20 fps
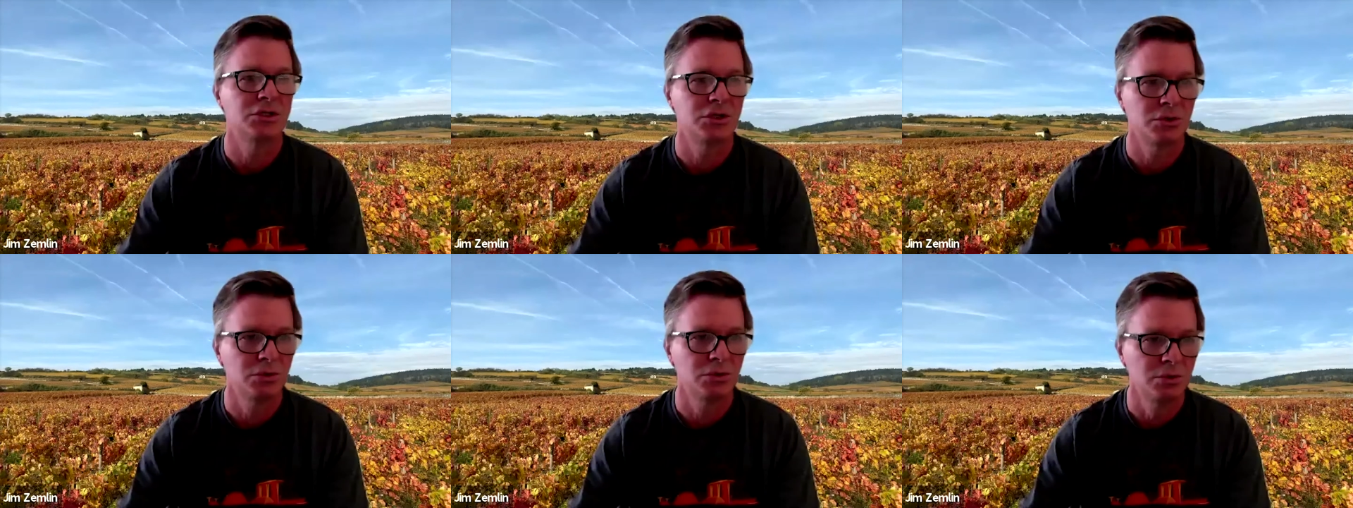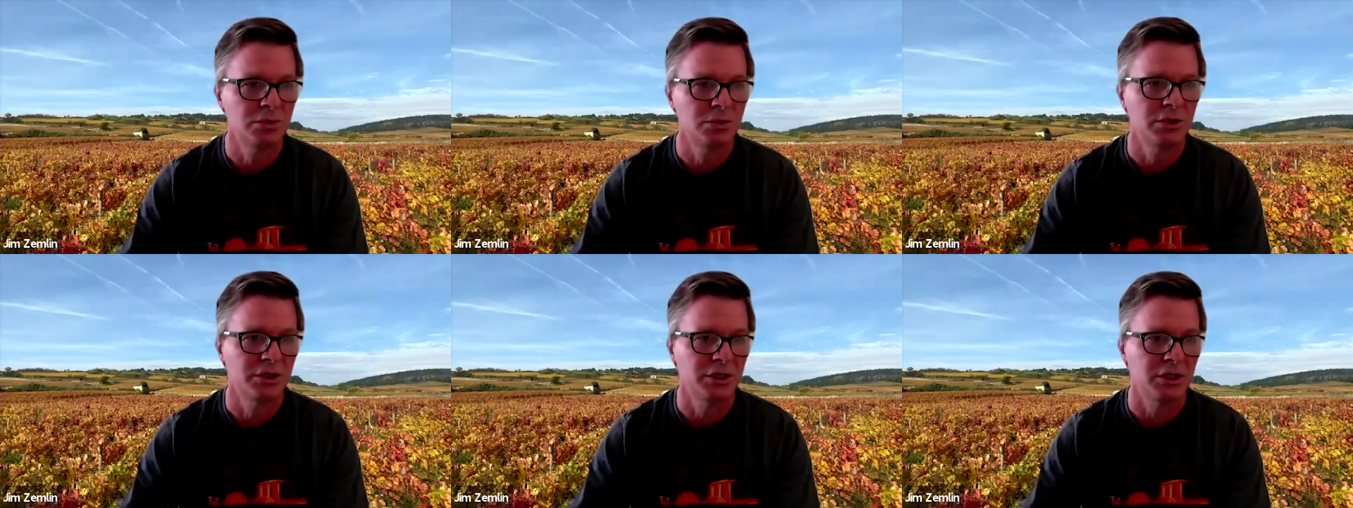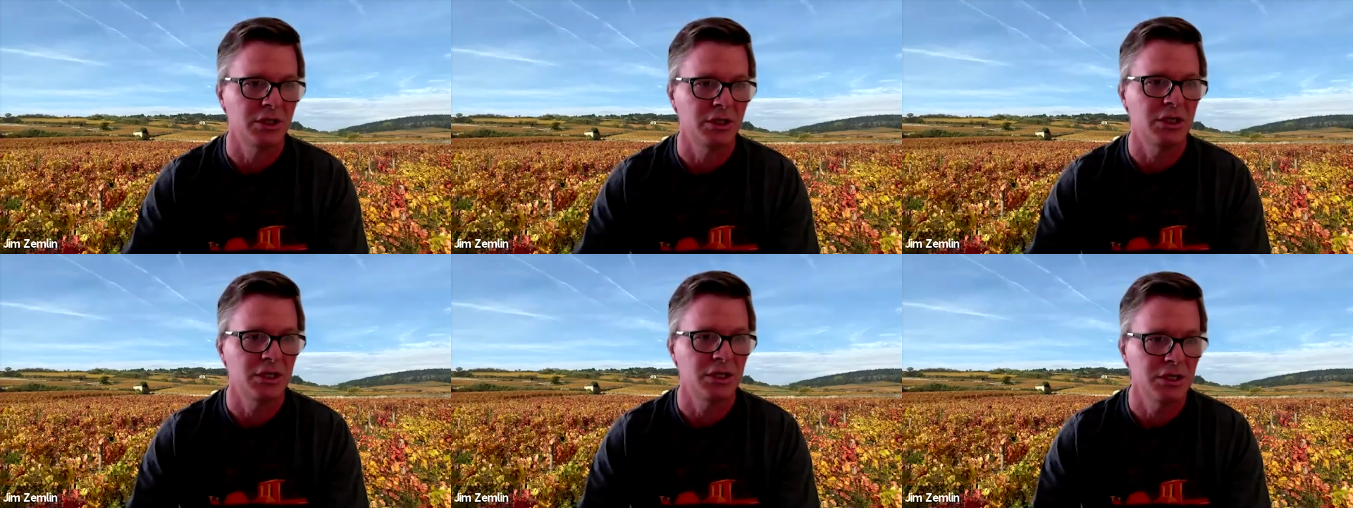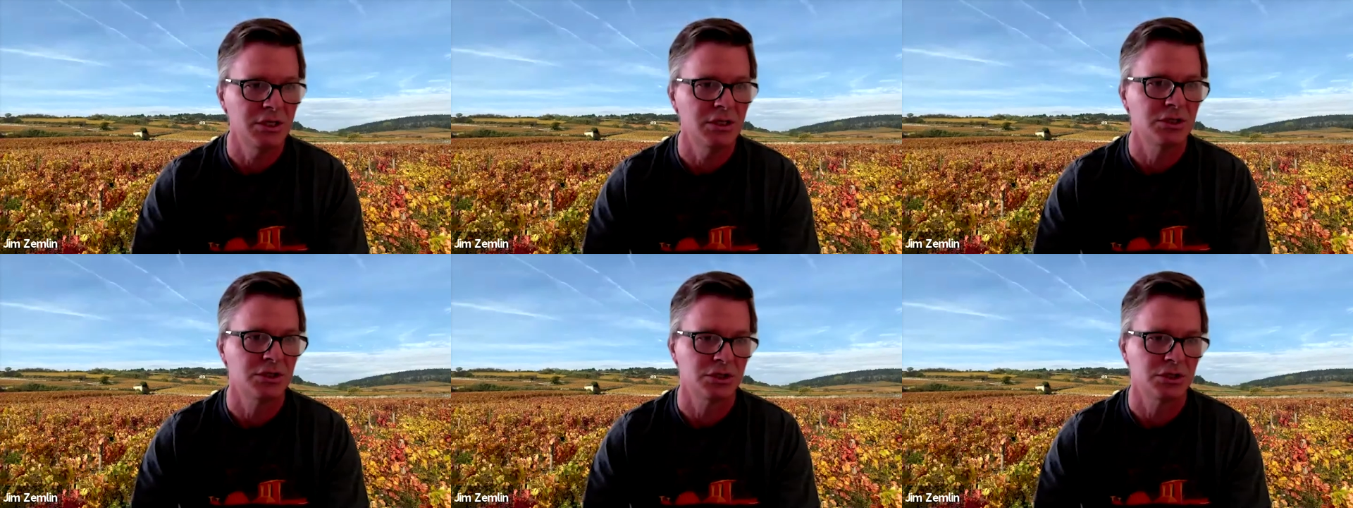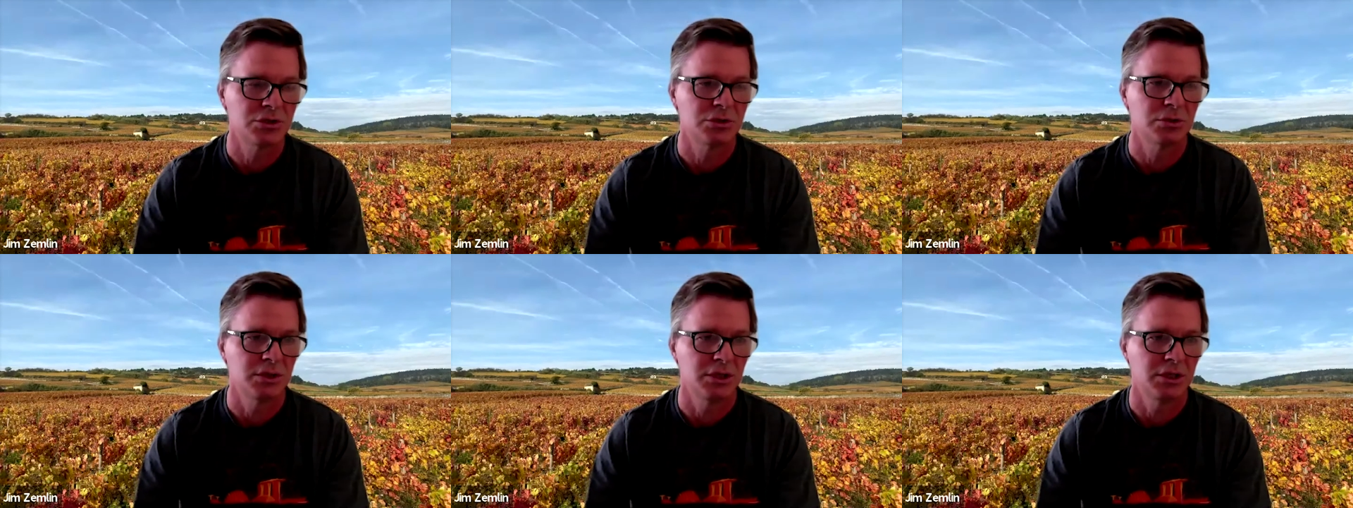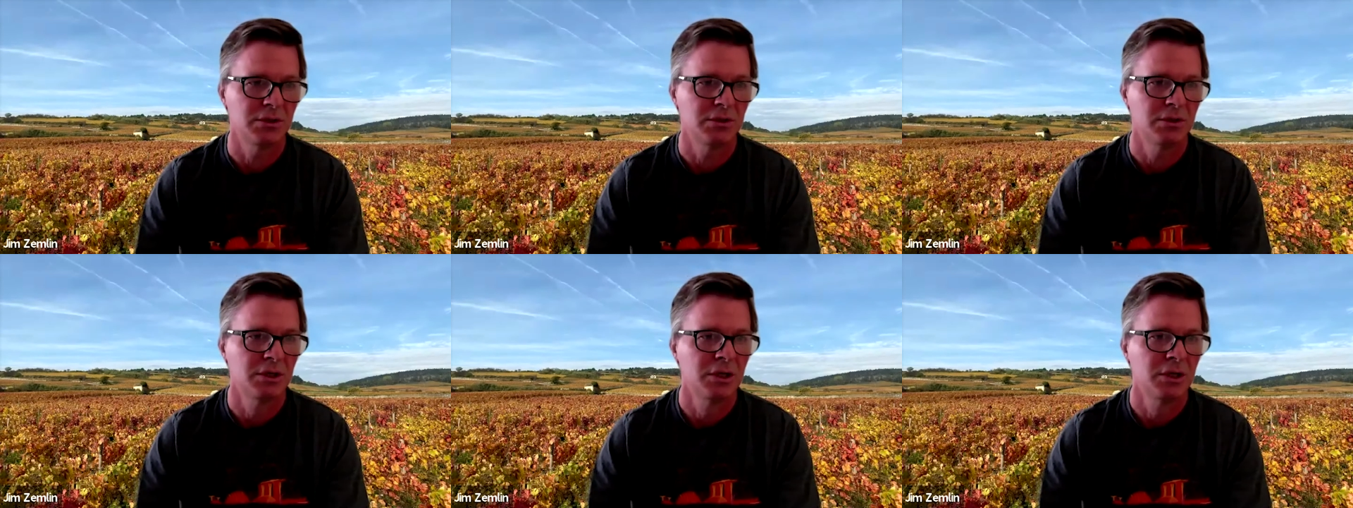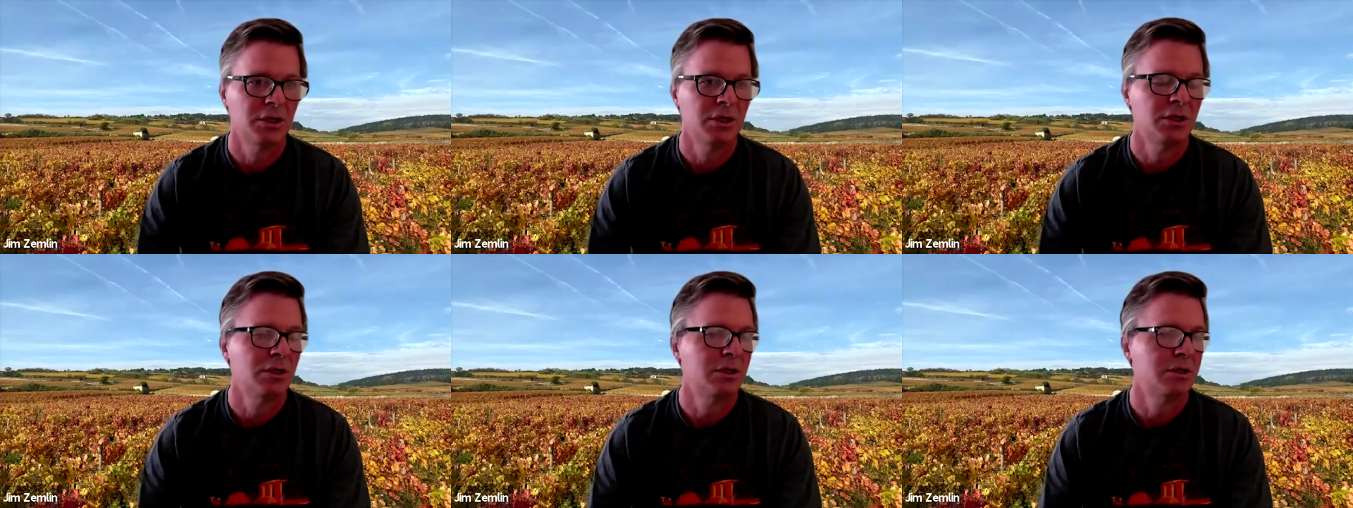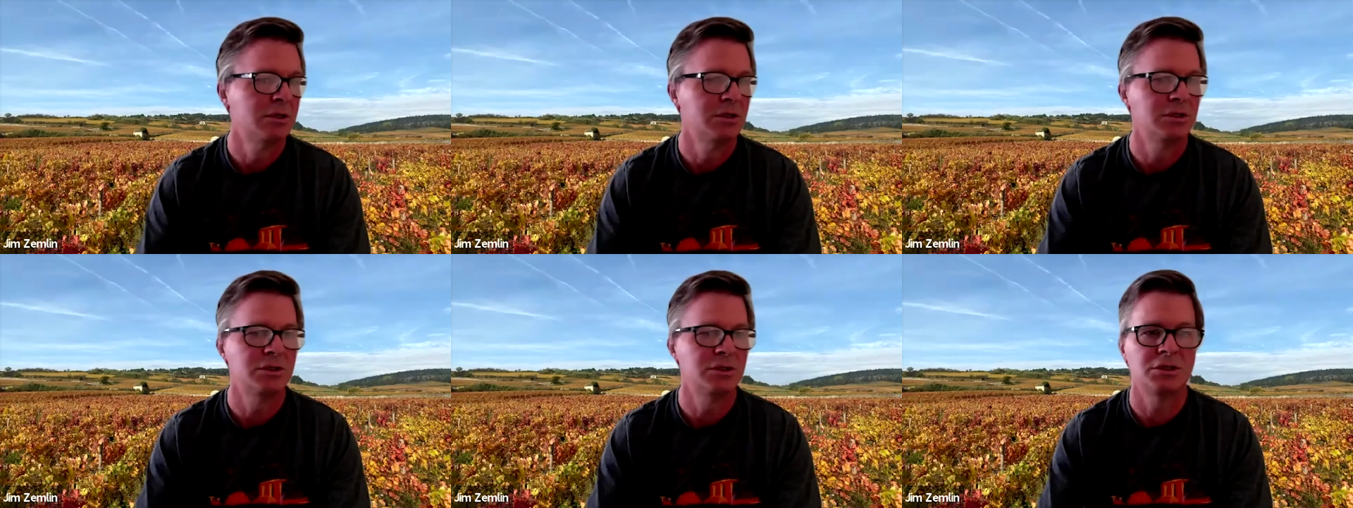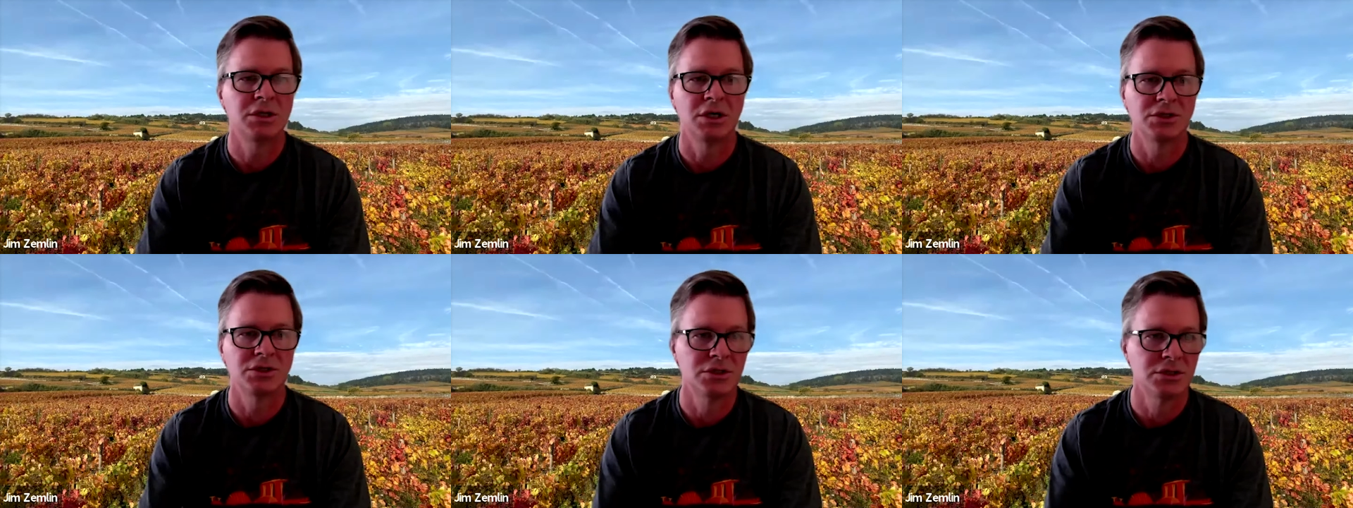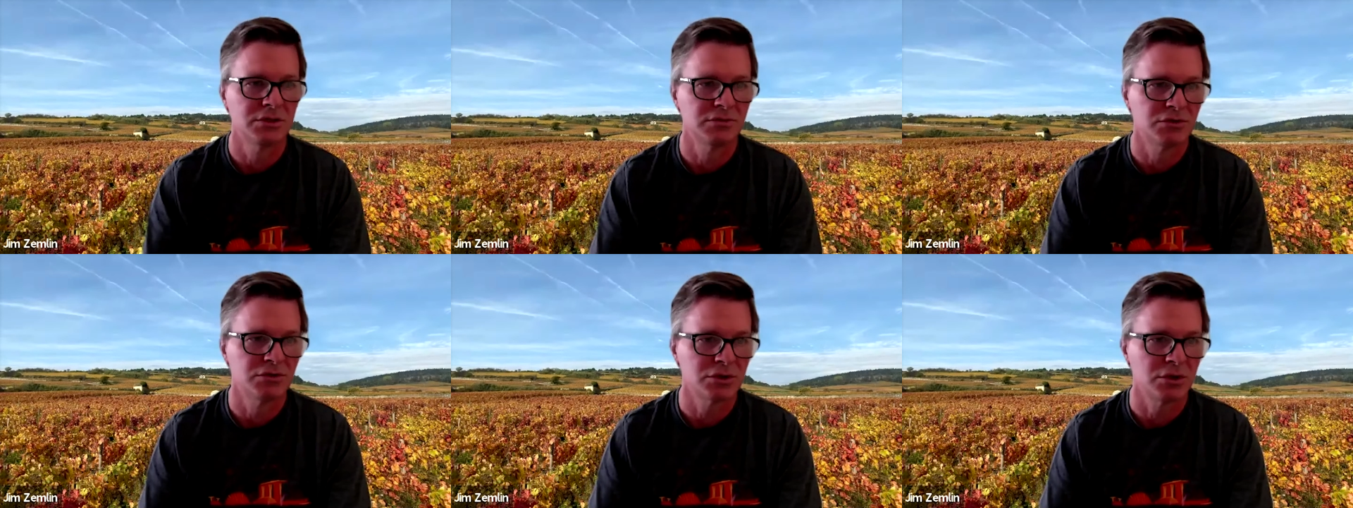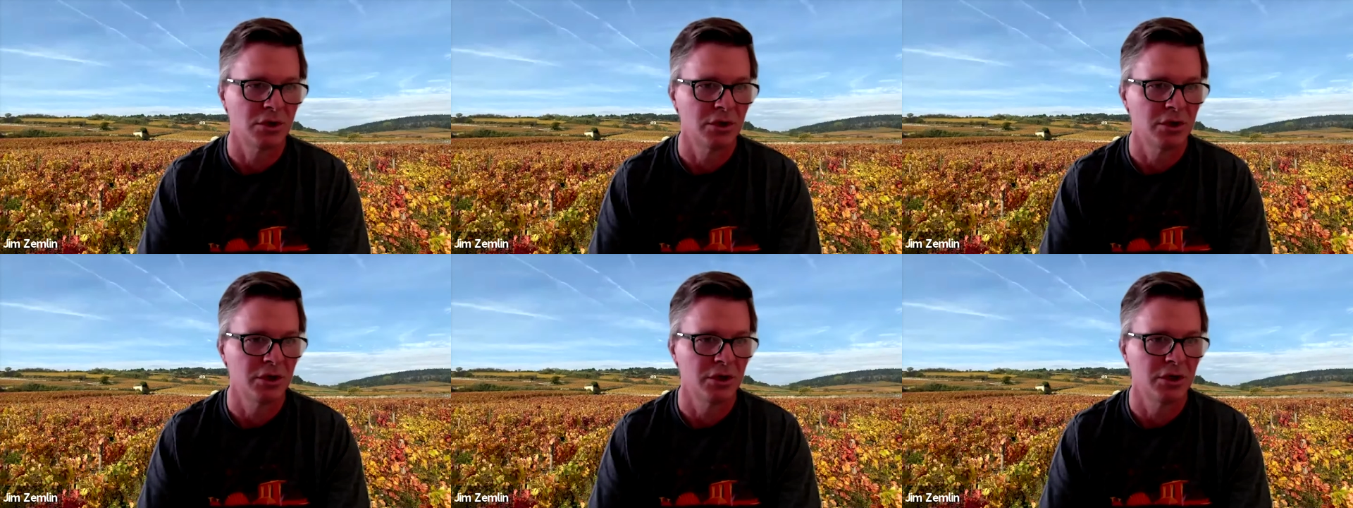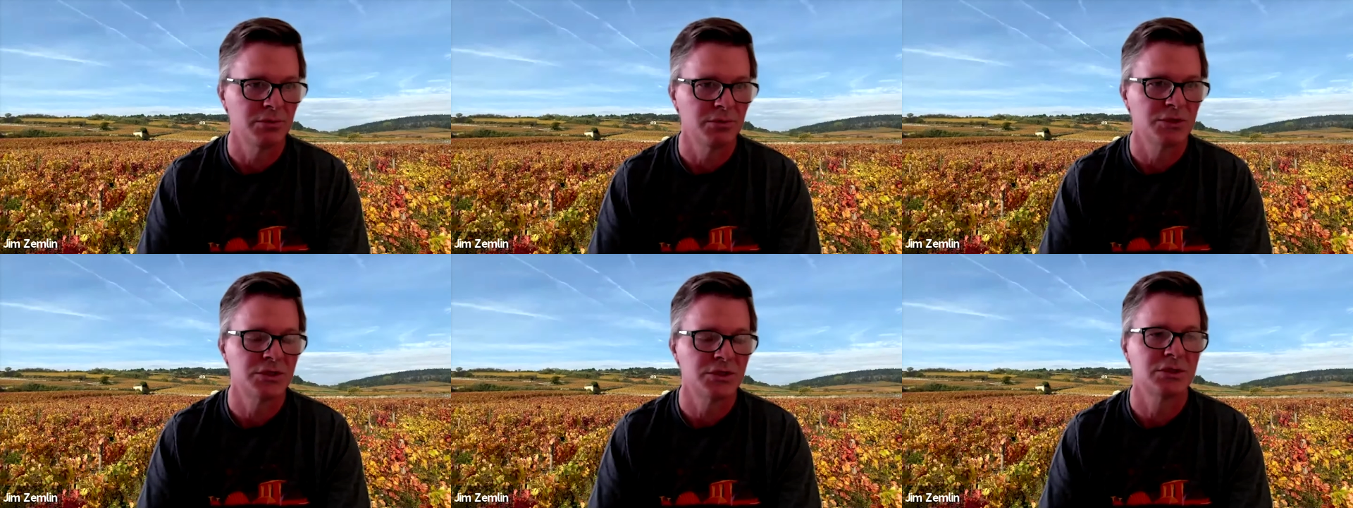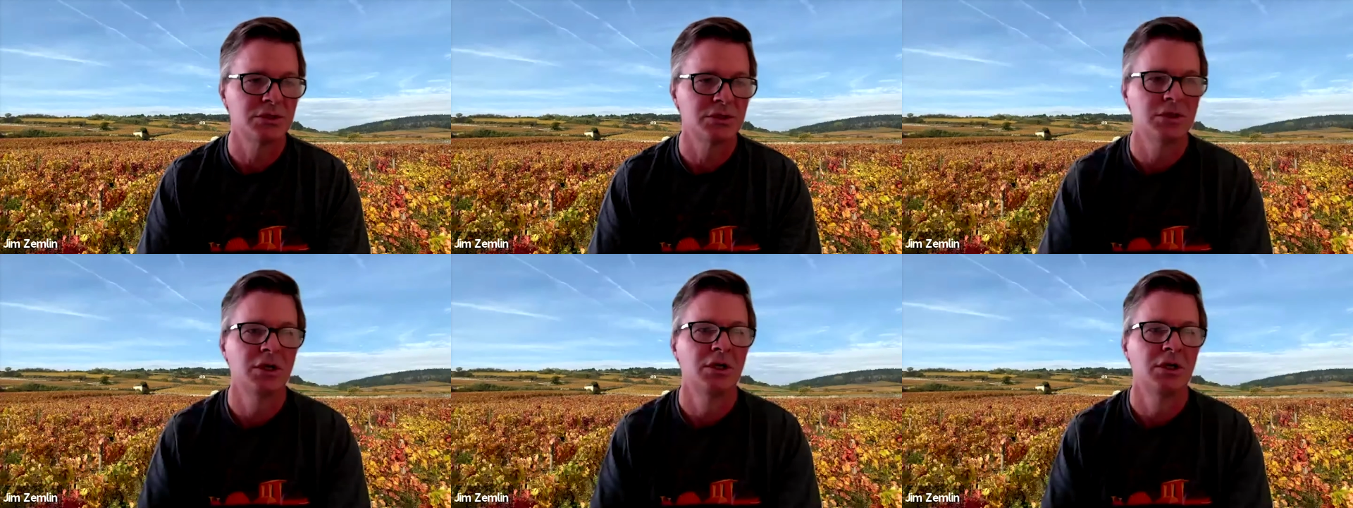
tooling industry. Dozens of startups,